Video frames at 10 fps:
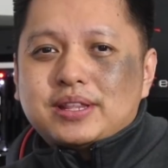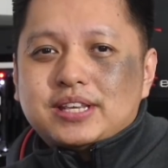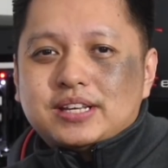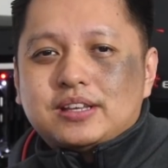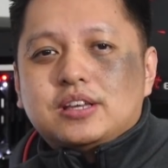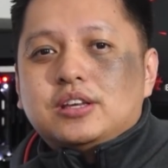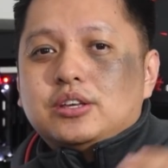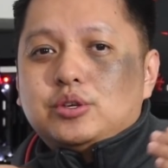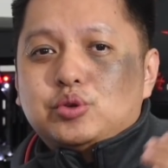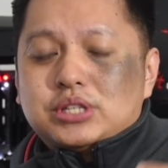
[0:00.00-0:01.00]
mining
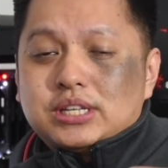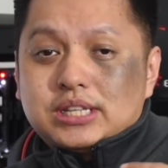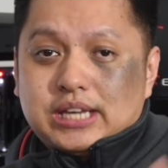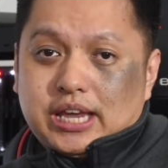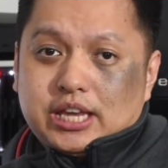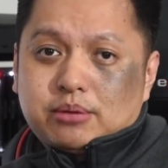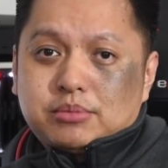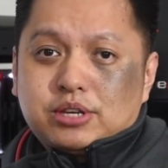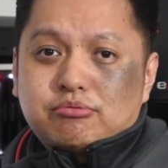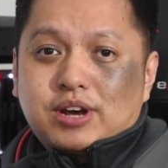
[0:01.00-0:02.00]
using the
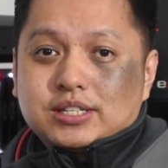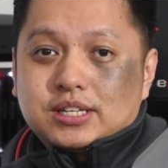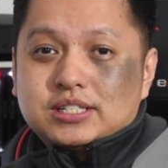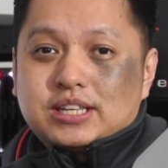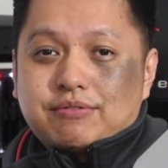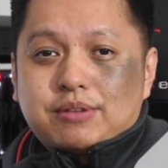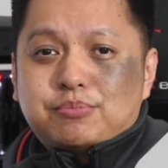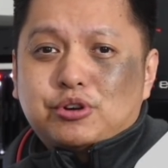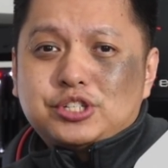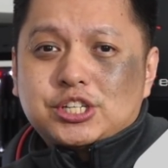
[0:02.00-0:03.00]
AMD Ryzen 7
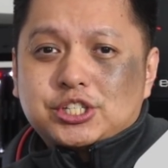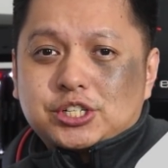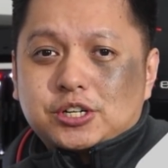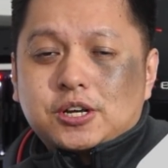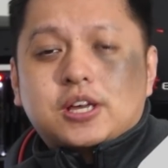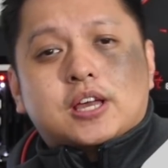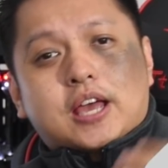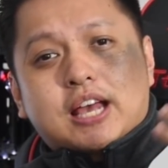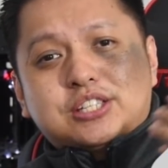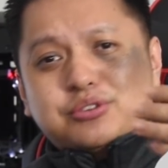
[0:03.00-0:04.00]
processor.
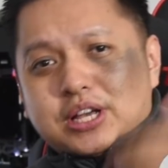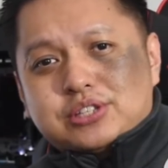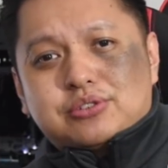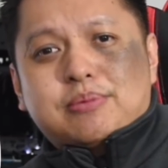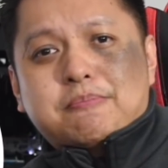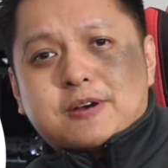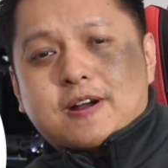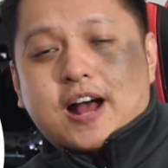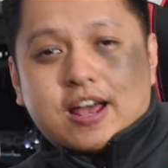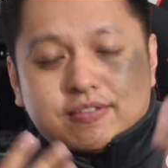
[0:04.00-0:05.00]
As you guys
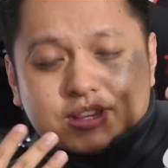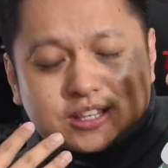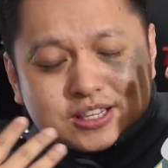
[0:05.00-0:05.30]
remember, I